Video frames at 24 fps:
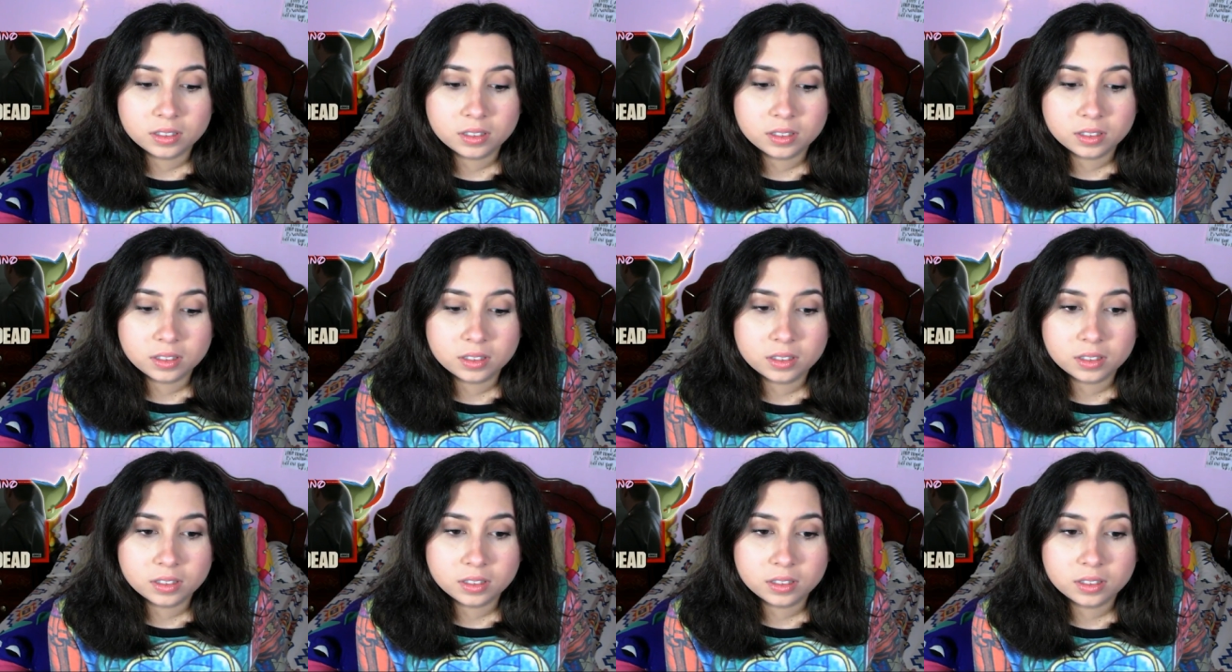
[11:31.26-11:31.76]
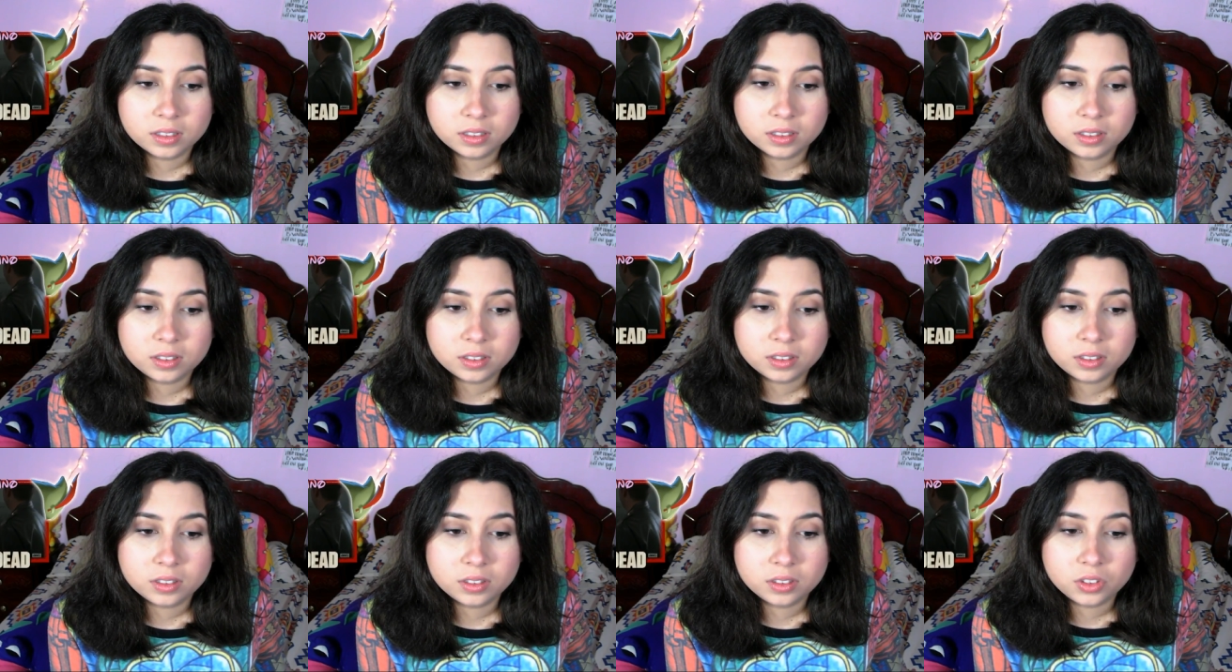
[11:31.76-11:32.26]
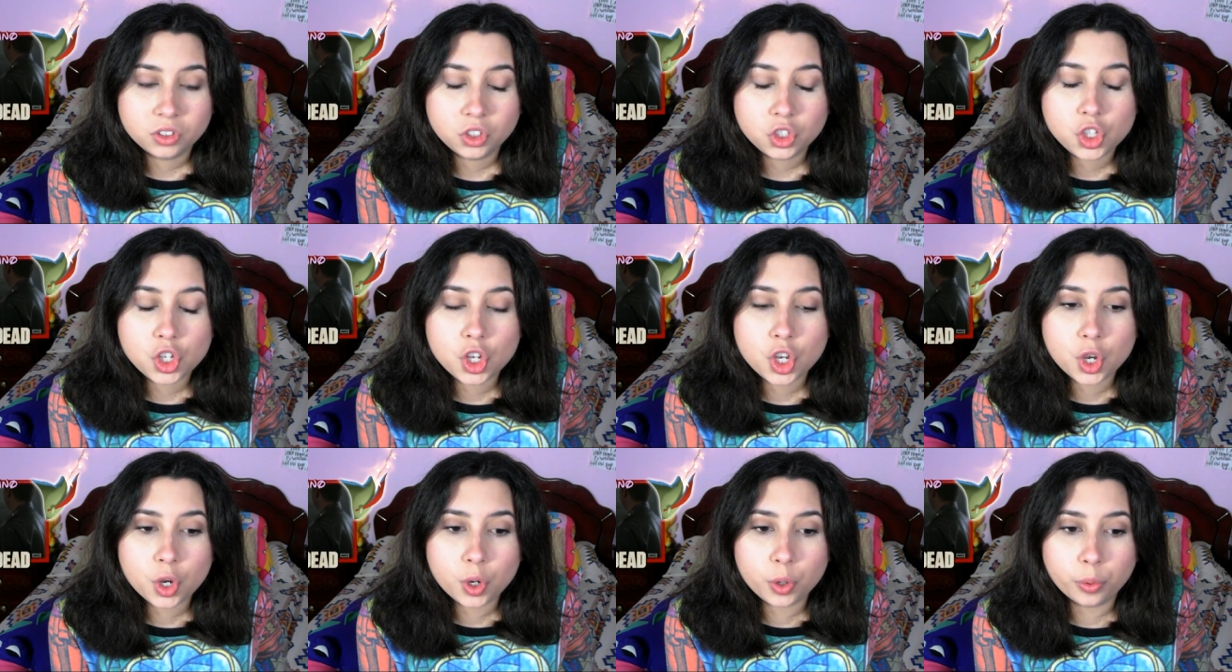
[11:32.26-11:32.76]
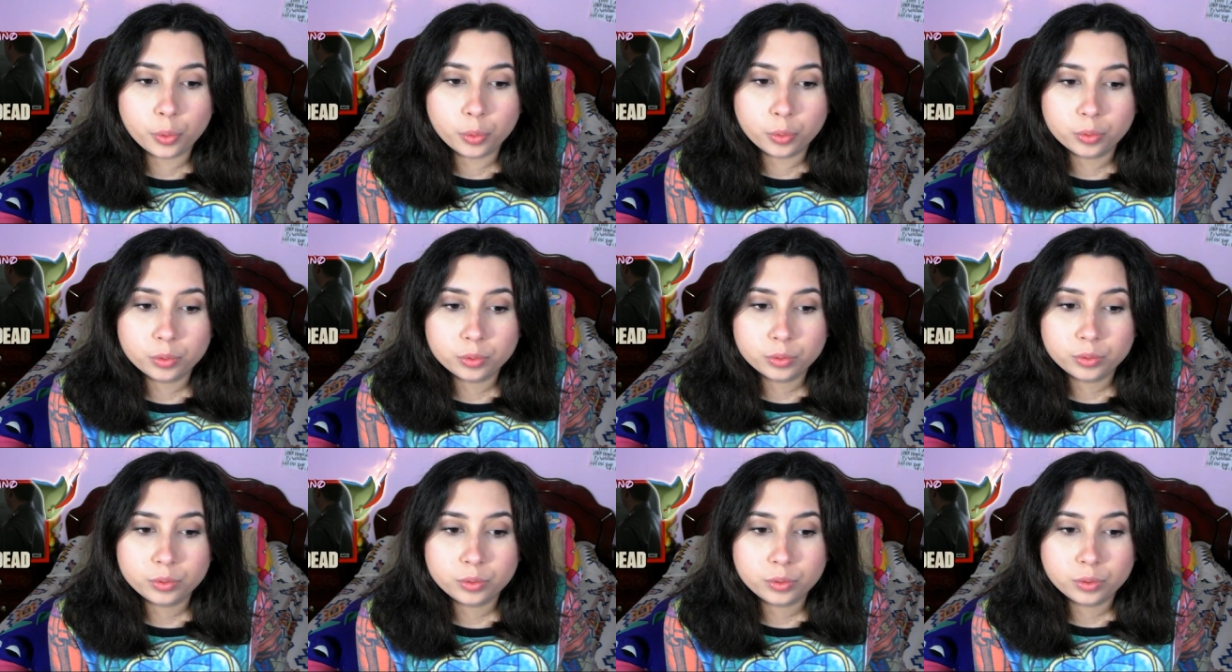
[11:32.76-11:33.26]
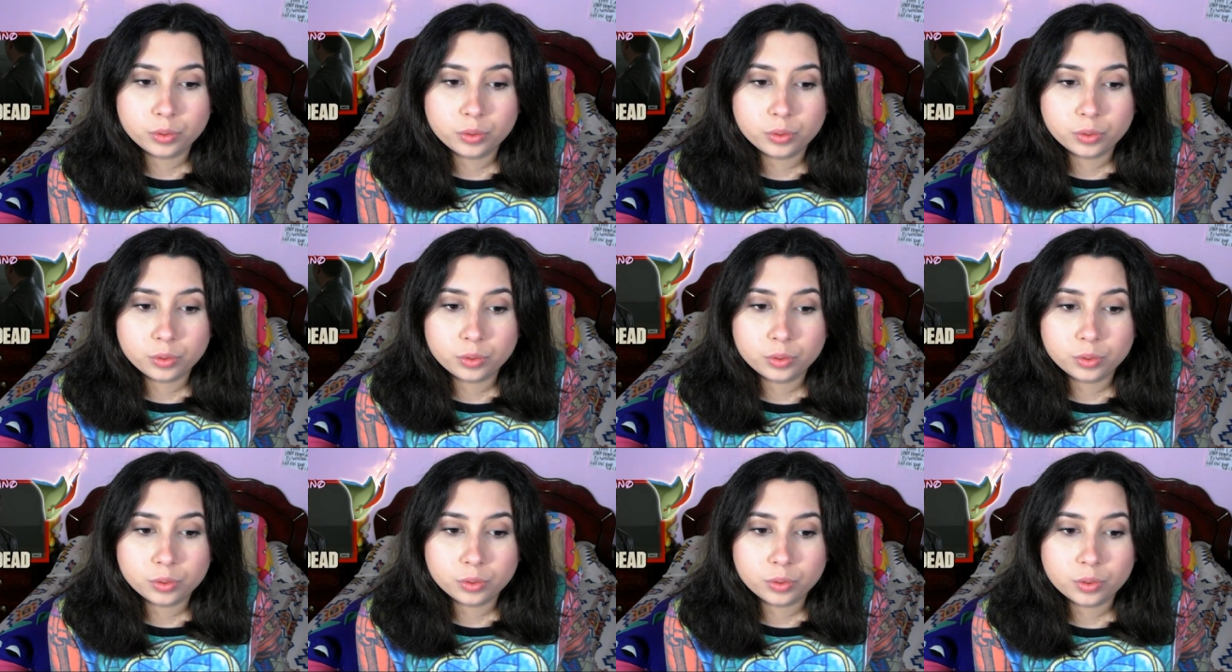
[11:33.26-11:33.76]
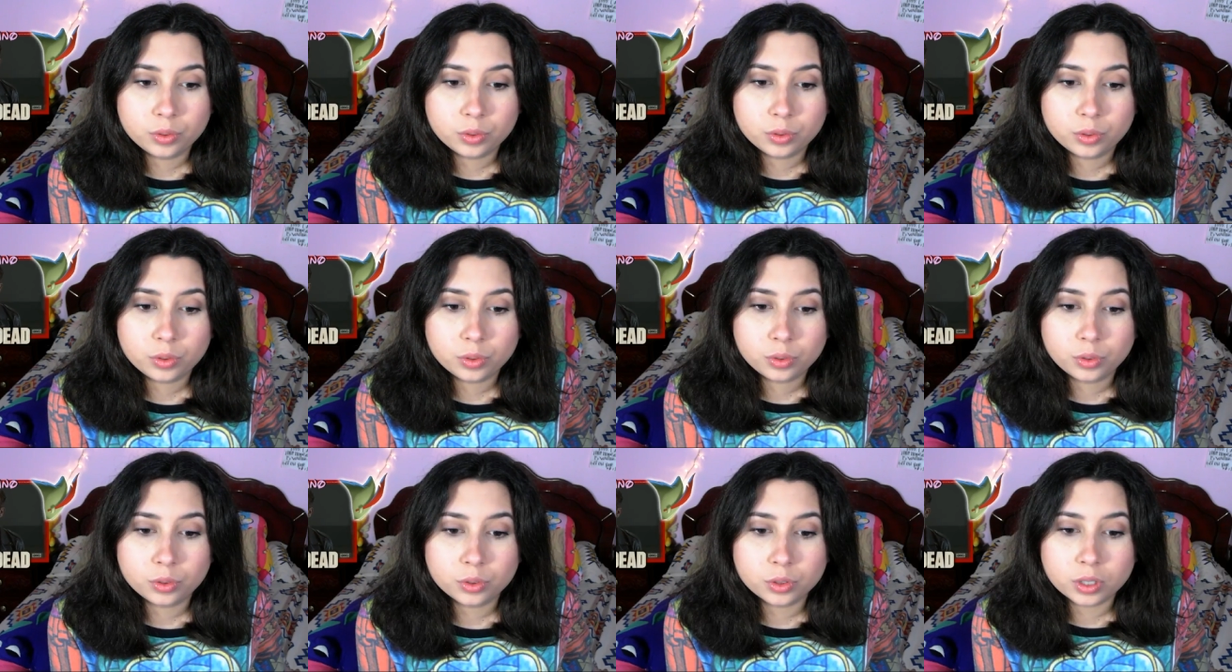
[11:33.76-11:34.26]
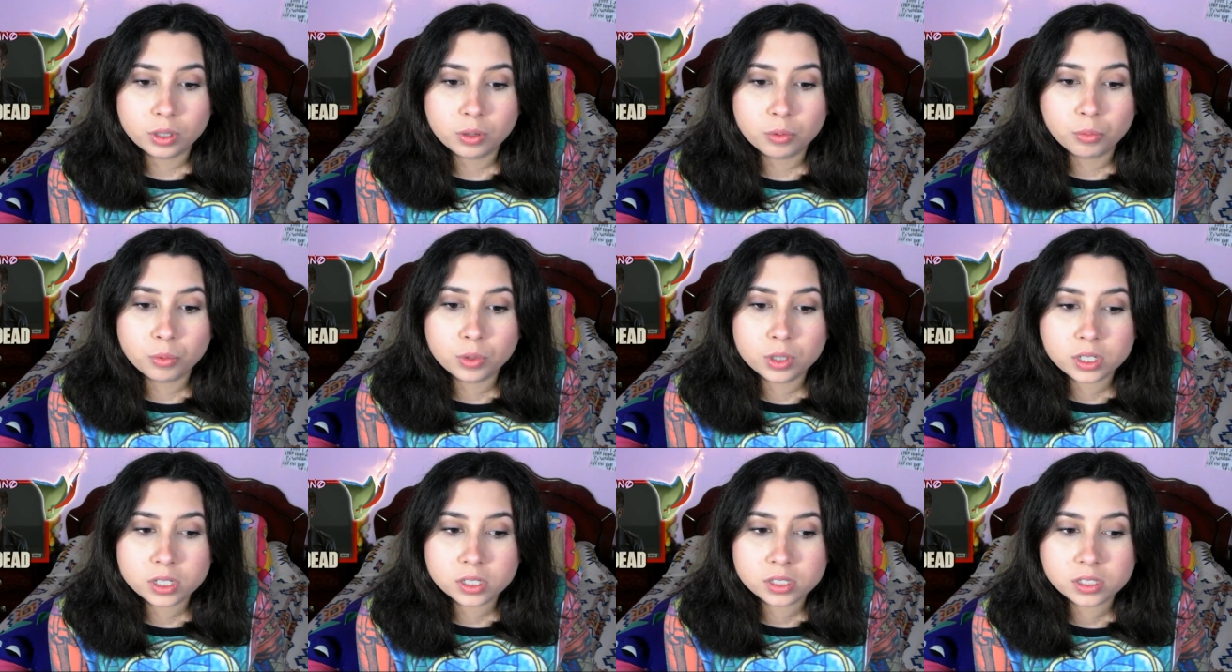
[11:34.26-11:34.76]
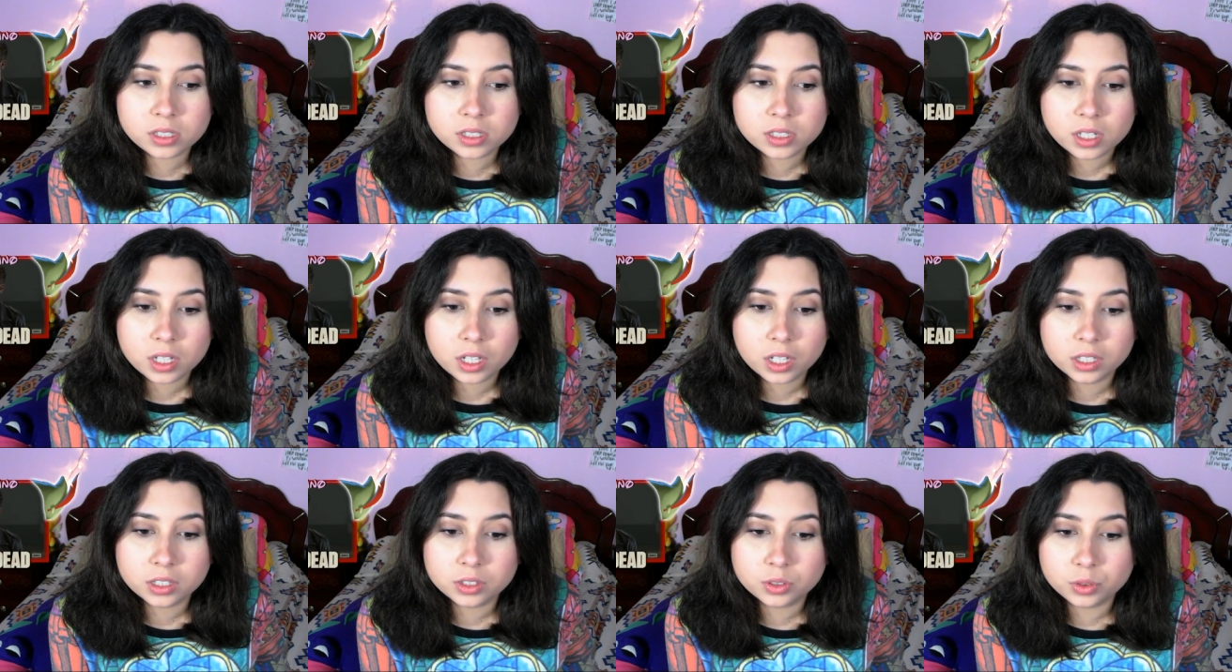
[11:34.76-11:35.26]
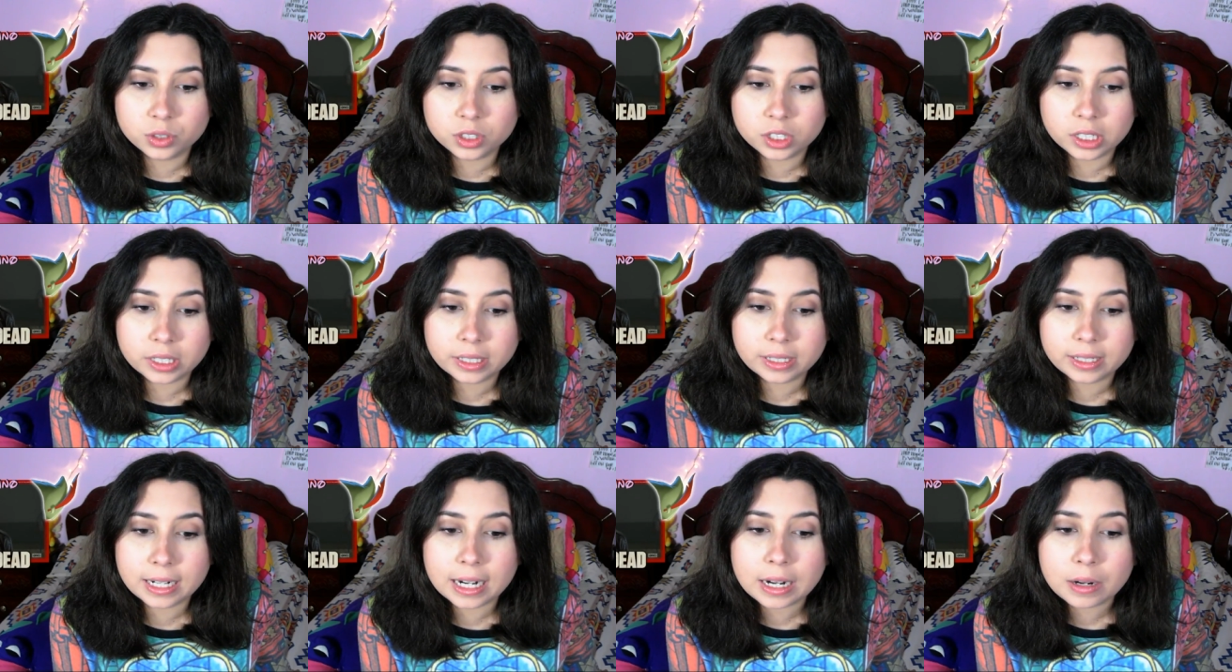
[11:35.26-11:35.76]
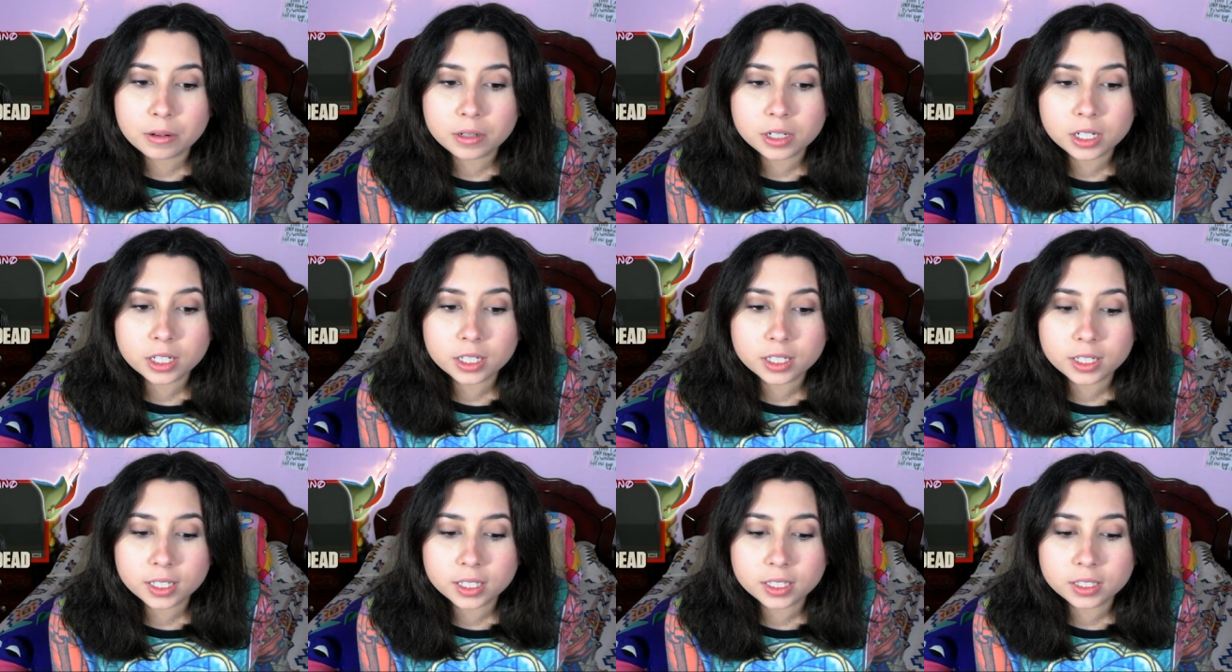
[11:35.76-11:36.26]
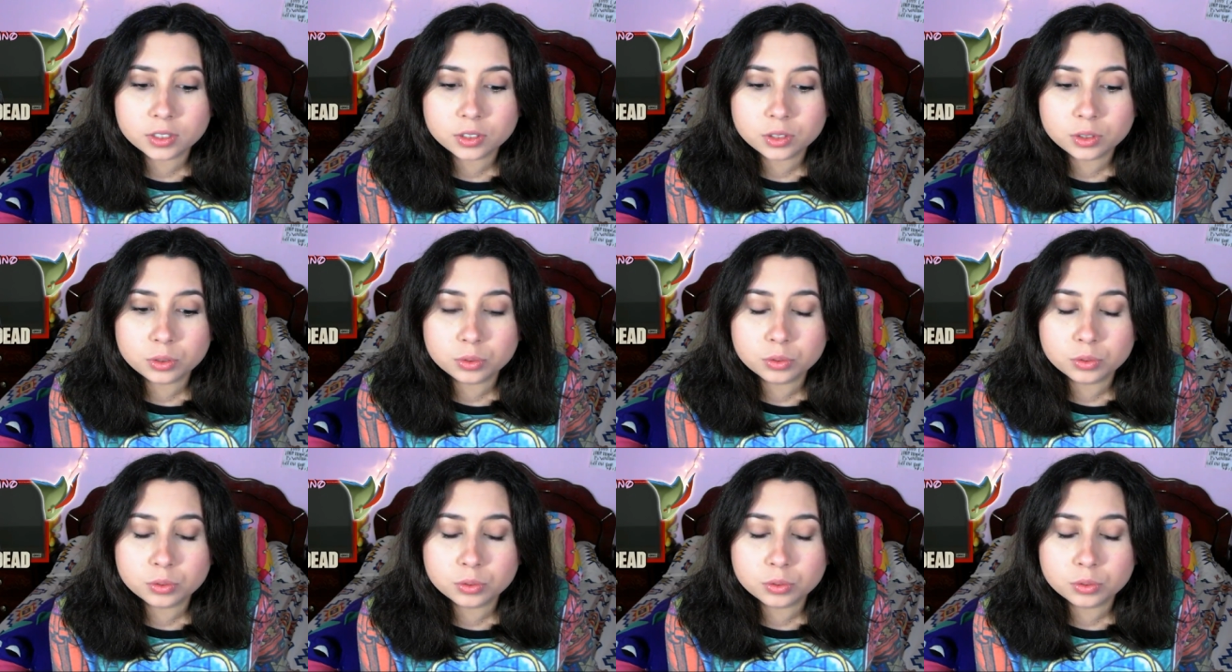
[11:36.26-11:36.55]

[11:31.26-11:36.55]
I am. No. You're a wuss and you're a coward and